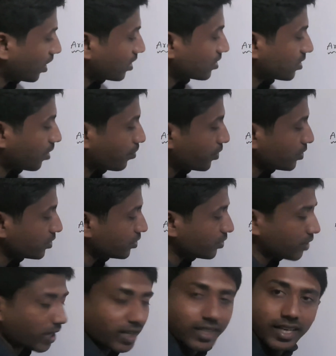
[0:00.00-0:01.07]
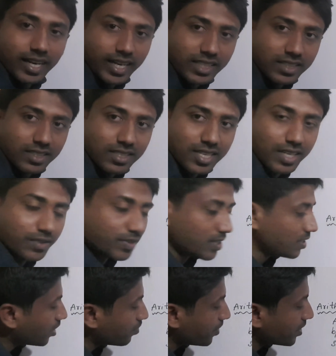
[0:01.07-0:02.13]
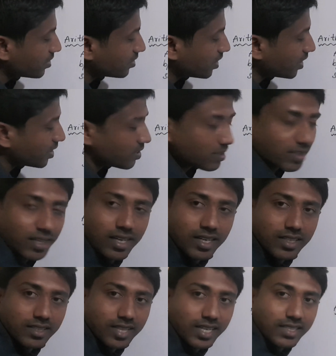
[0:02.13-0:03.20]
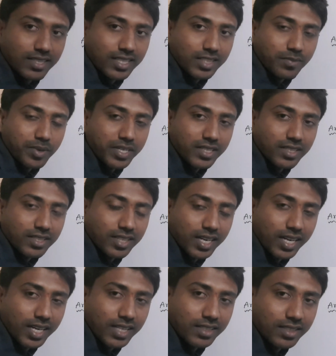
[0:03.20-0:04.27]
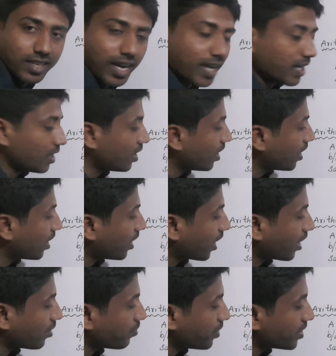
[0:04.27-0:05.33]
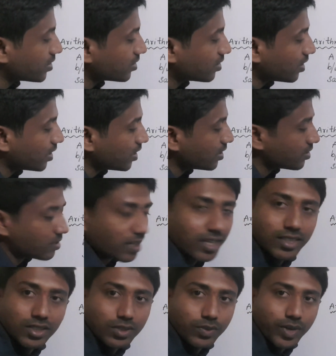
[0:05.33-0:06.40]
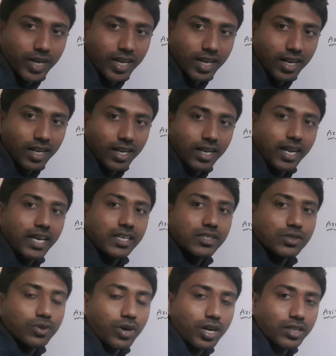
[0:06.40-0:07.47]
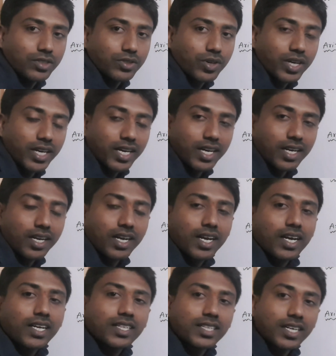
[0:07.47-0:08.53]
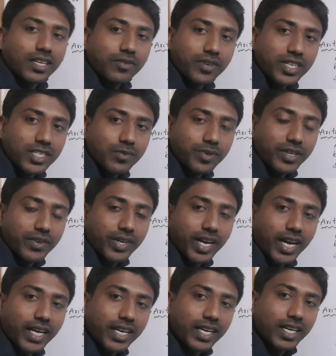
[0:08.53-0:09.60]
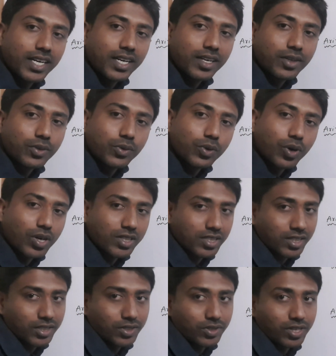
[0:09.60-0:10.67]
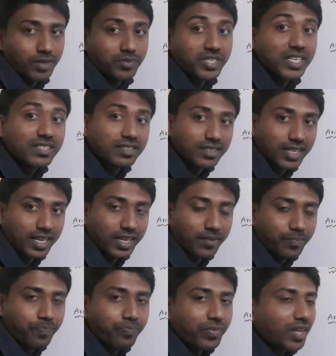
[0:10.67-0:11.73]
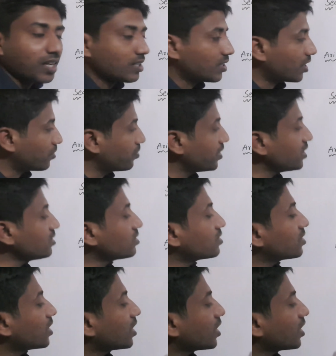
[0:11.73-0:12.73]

Suppose you take the next sequence, 3 plus 3 is 6, 6 plus 3 is 9, 9 plus 3 is 12, like so on. So here the difference between any two consecutive terms is 3. That means